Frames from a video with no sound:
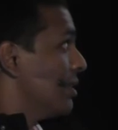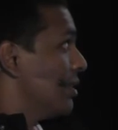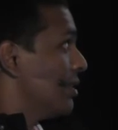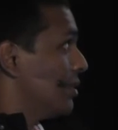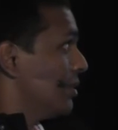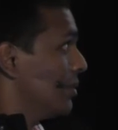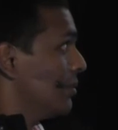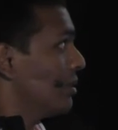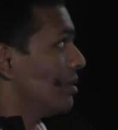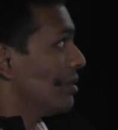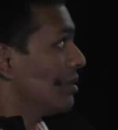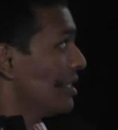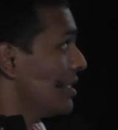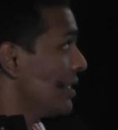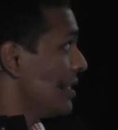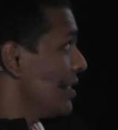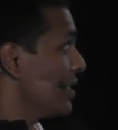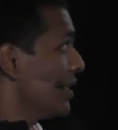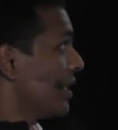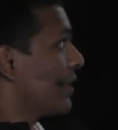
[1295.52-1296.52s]

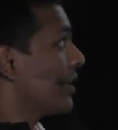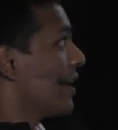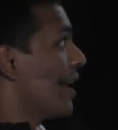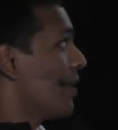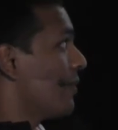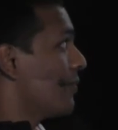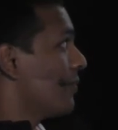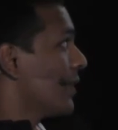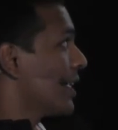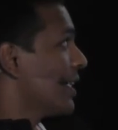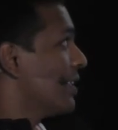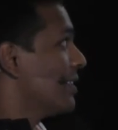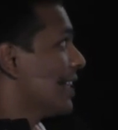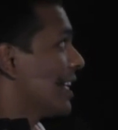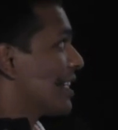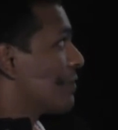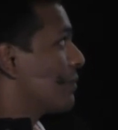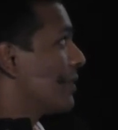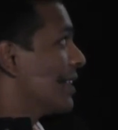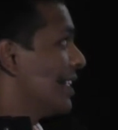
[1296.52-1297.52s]
this is a graphical
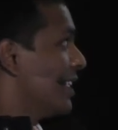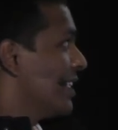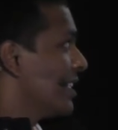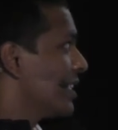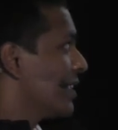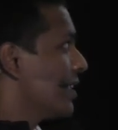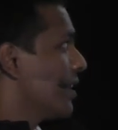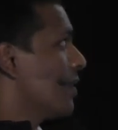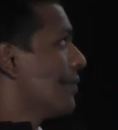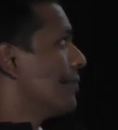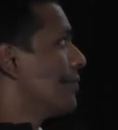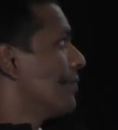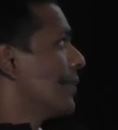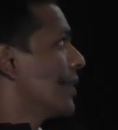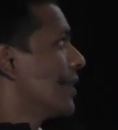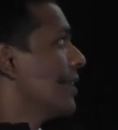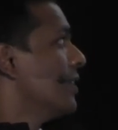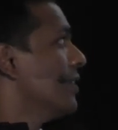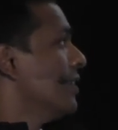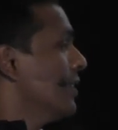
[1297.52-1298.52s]
explanation of
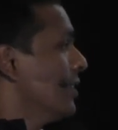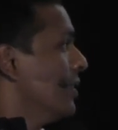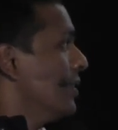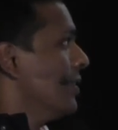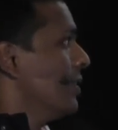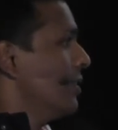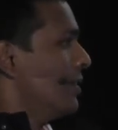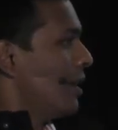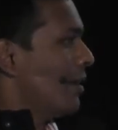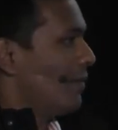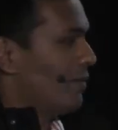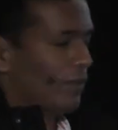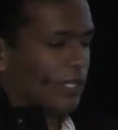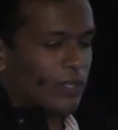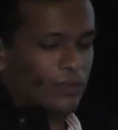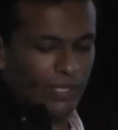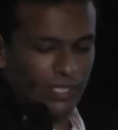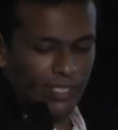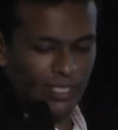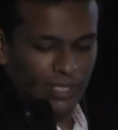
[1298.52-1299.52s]

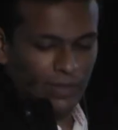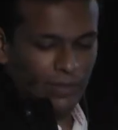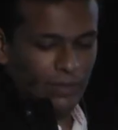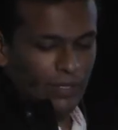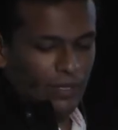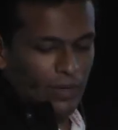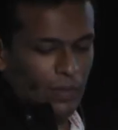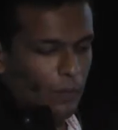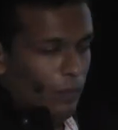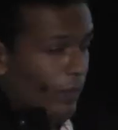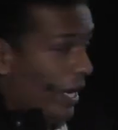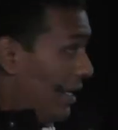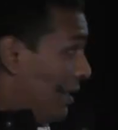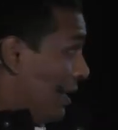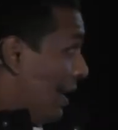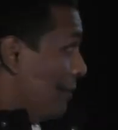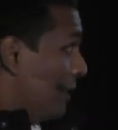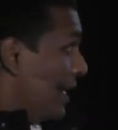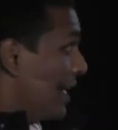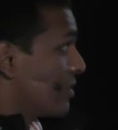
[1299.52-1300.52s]
what we did,
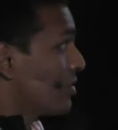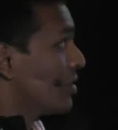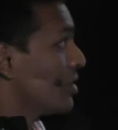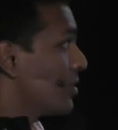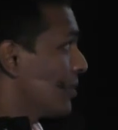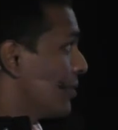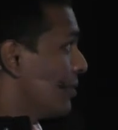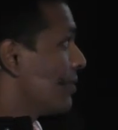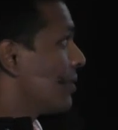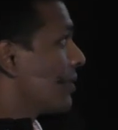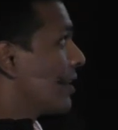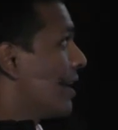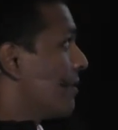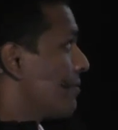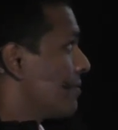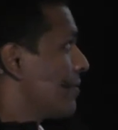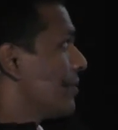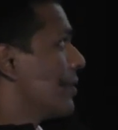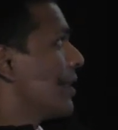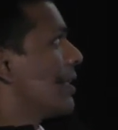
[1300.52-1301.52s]
and I'll actually show you the
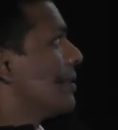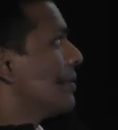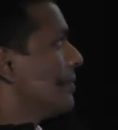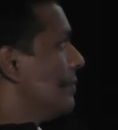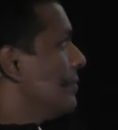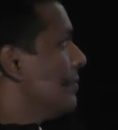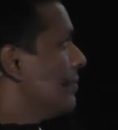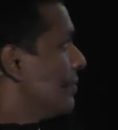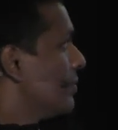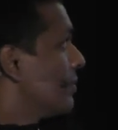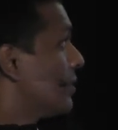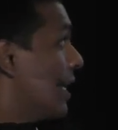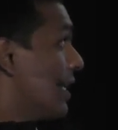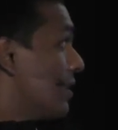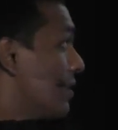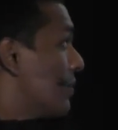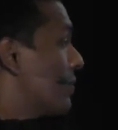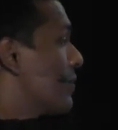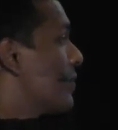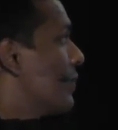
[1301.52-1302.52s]
graph so
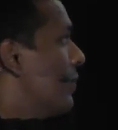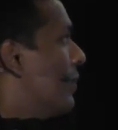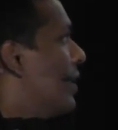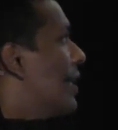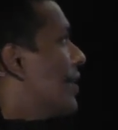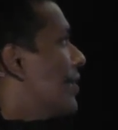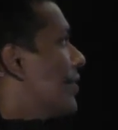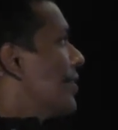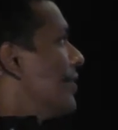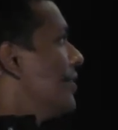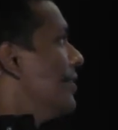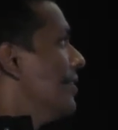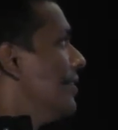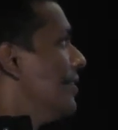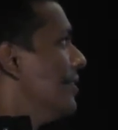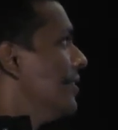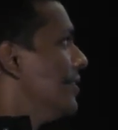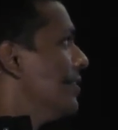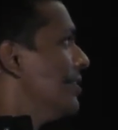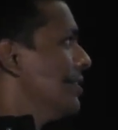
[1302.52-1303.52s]
that looks better.
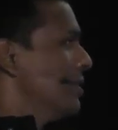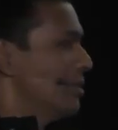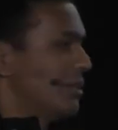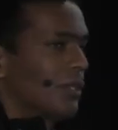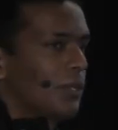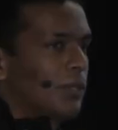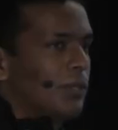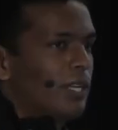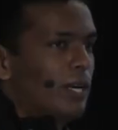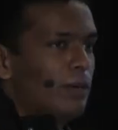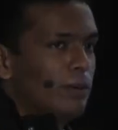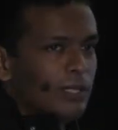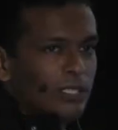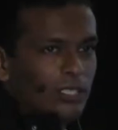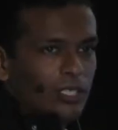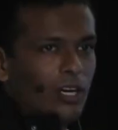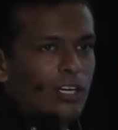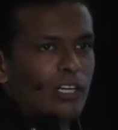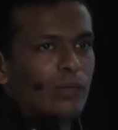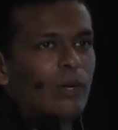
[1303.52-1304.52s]
So now I'm
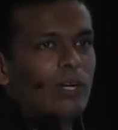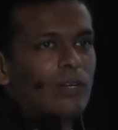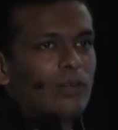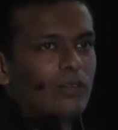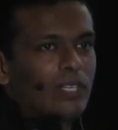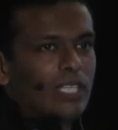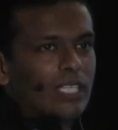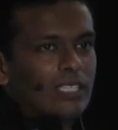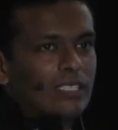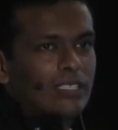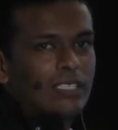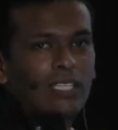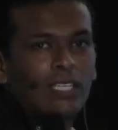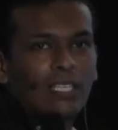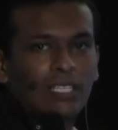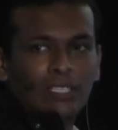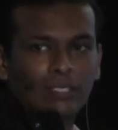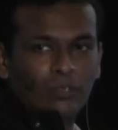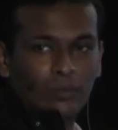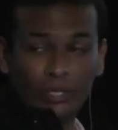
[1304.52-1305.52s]
going to talk about
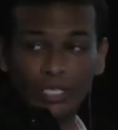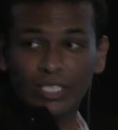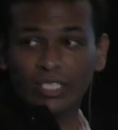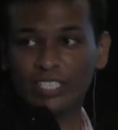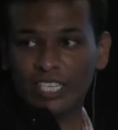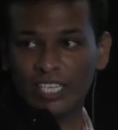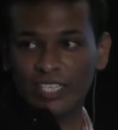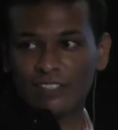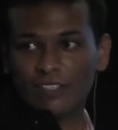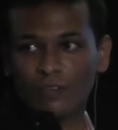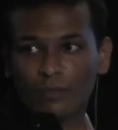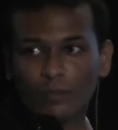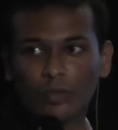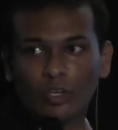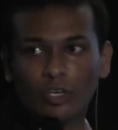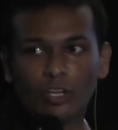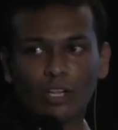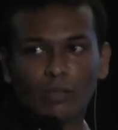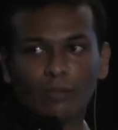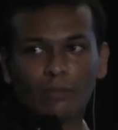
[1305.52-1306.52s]
the real gains of
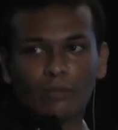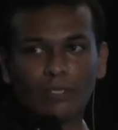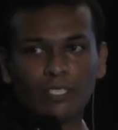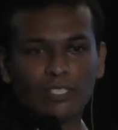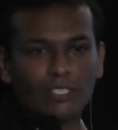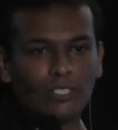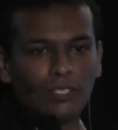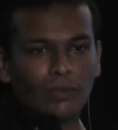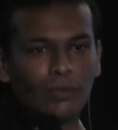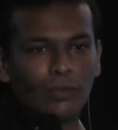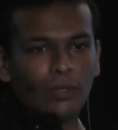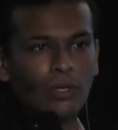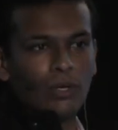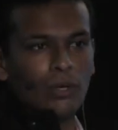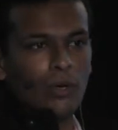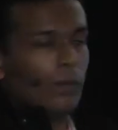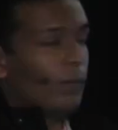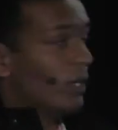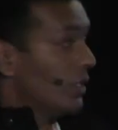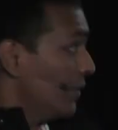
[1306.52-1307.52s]
protocol buffers. So
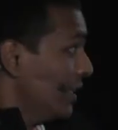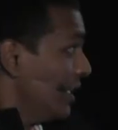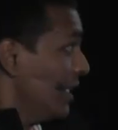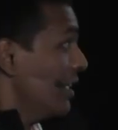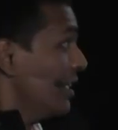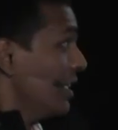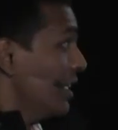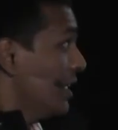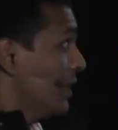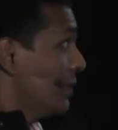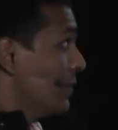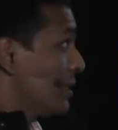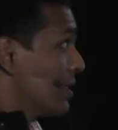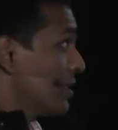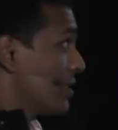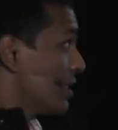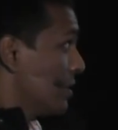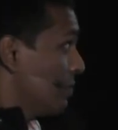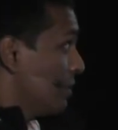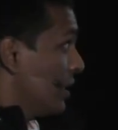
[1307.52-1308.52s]
what we did here
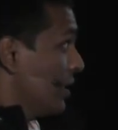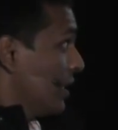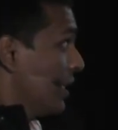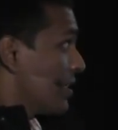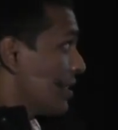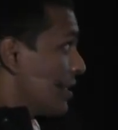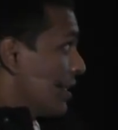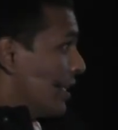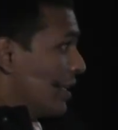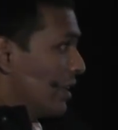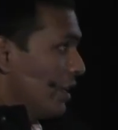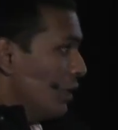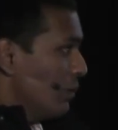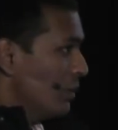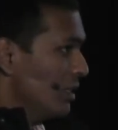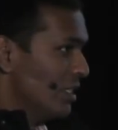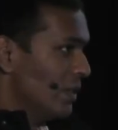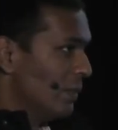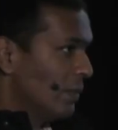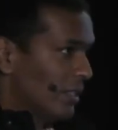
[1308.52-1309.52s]
was something
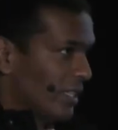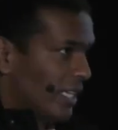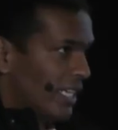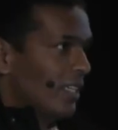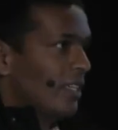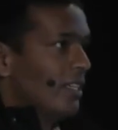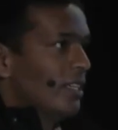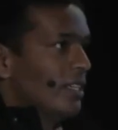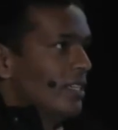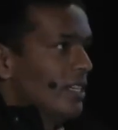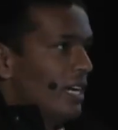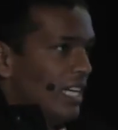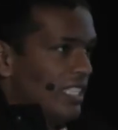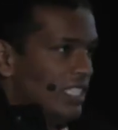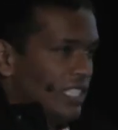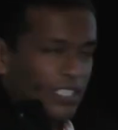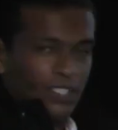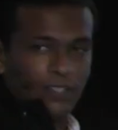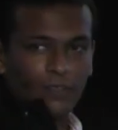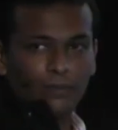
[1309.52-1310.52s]
incredibly simple, like
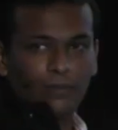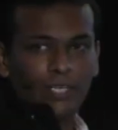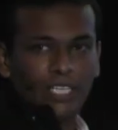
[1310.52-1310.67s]
addition